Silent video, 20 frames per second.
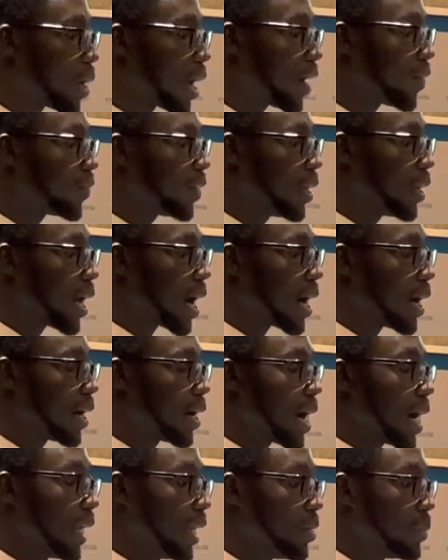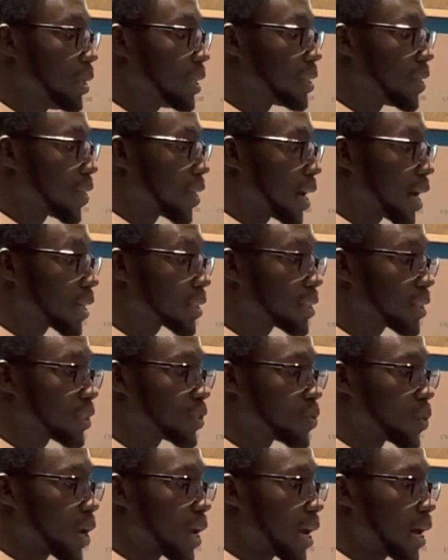have a limited access
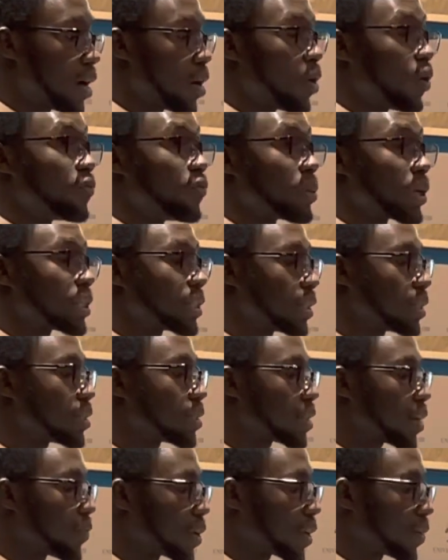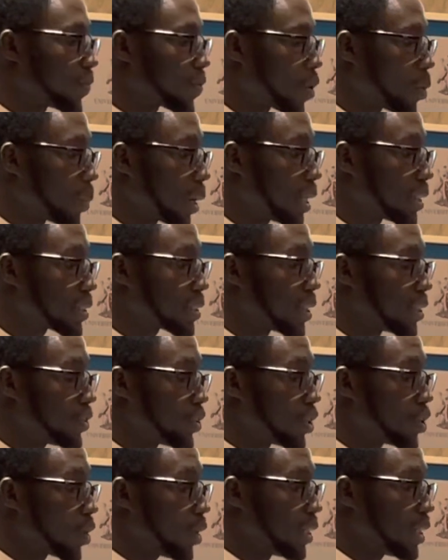to care of patients suffering from end-stage
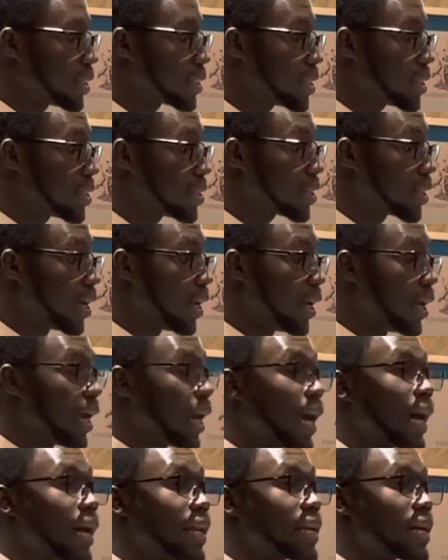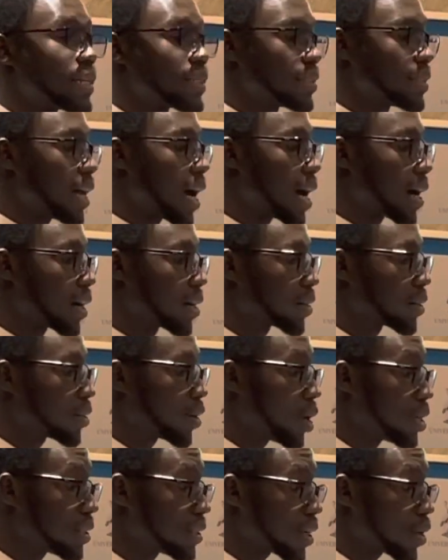renal disease. And as a
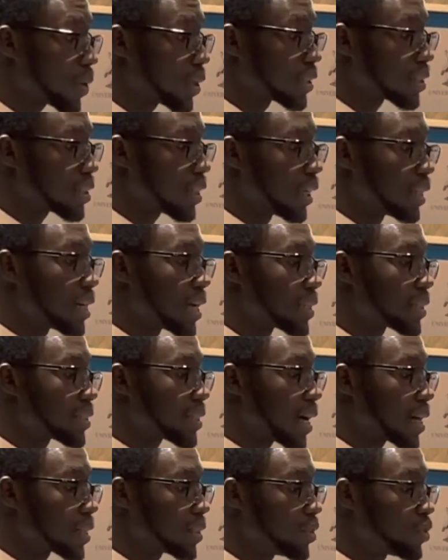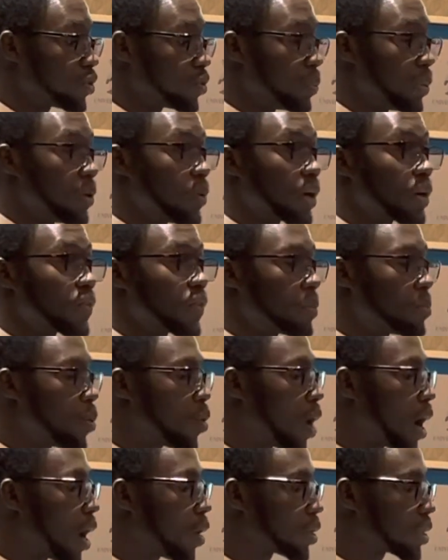consequence, it has turned to be one of the
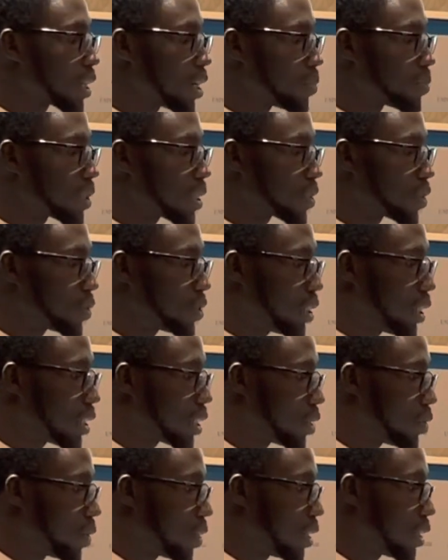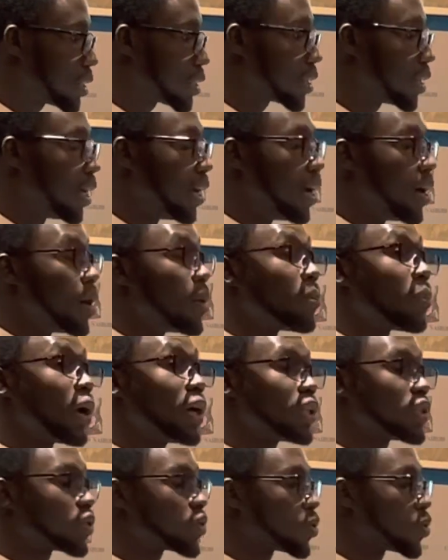poor outcomes associated with this.
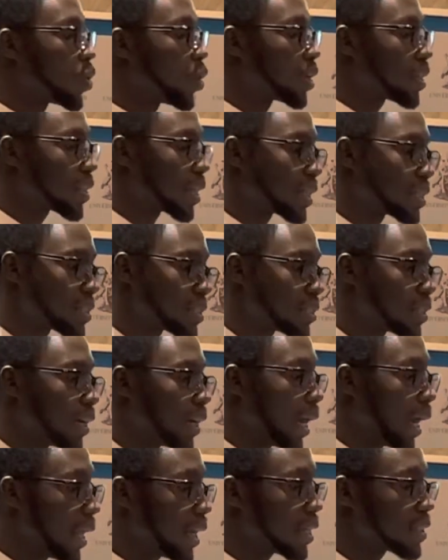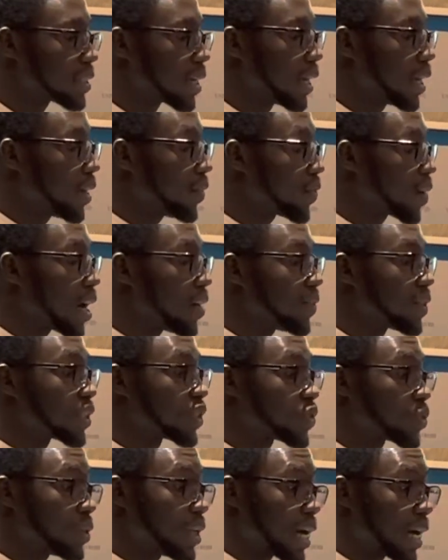Point to note that NHIF covers
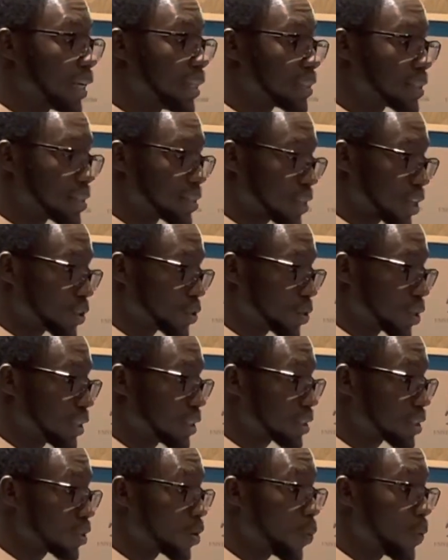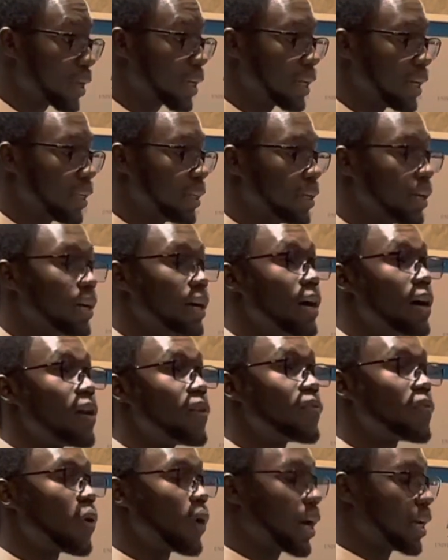2 dialysis sessions weekly
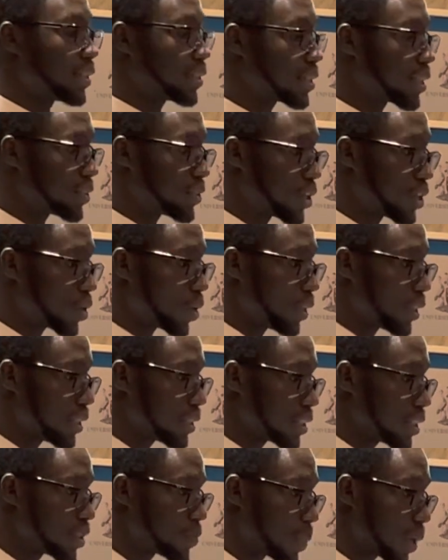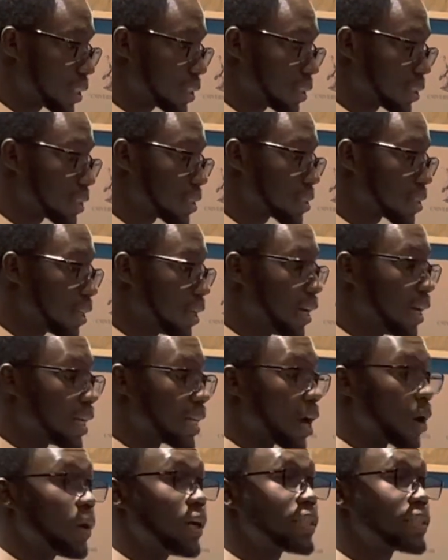for end-stage renal disease patients.
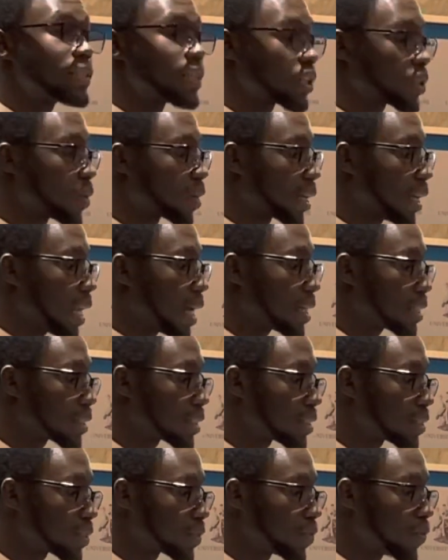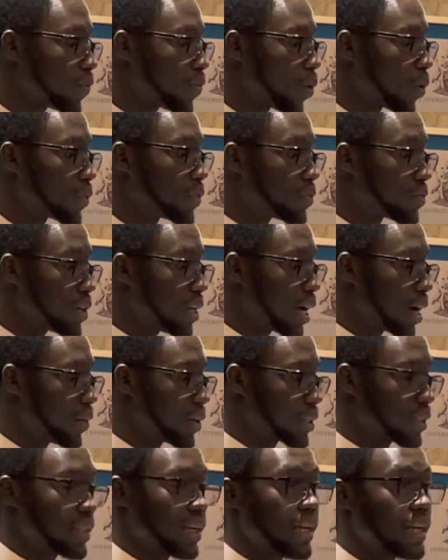Now, each session lasts for 3
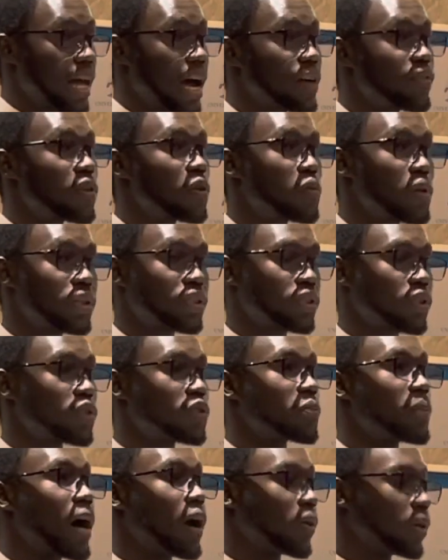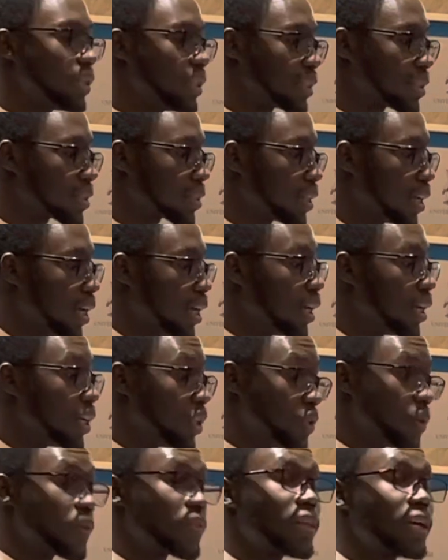hours, and I have a question to my audience.
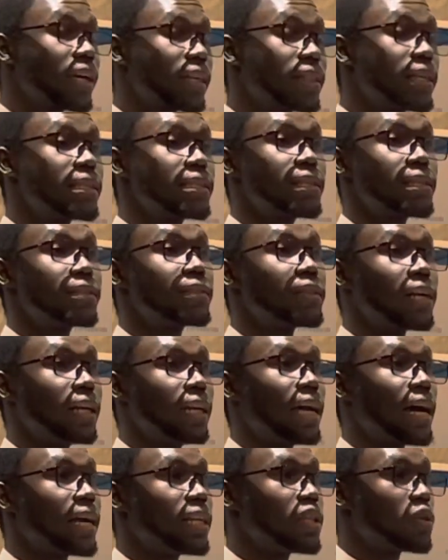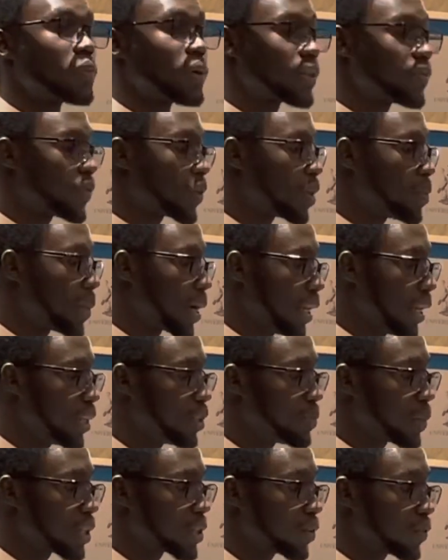Do you think this is really adequate for the
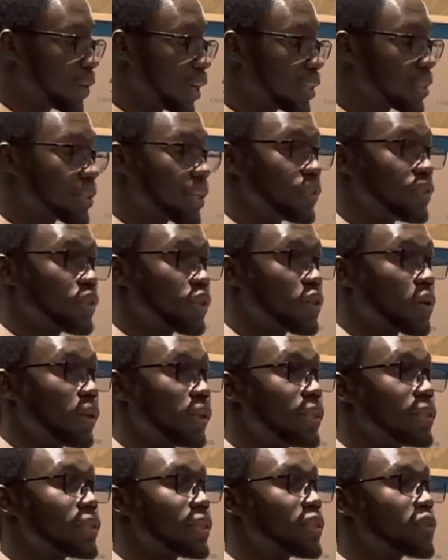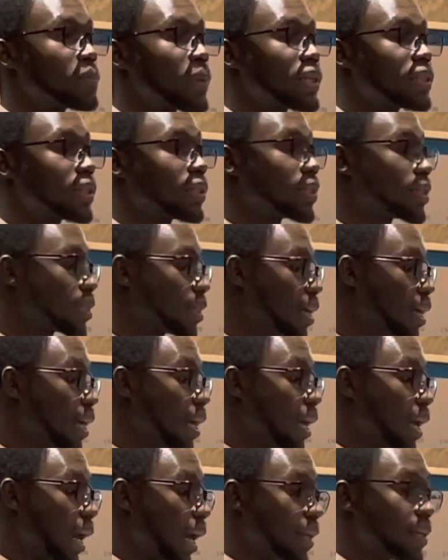management of end-stage renal disease patients?
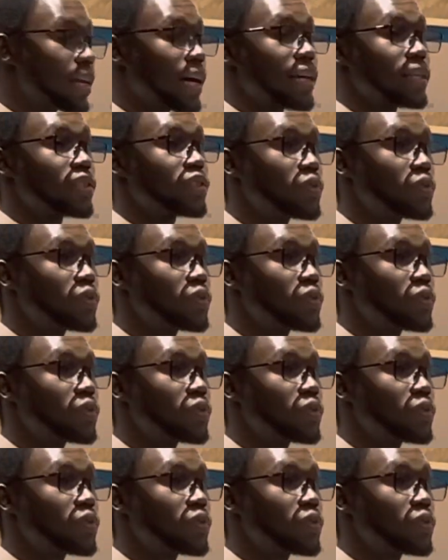And as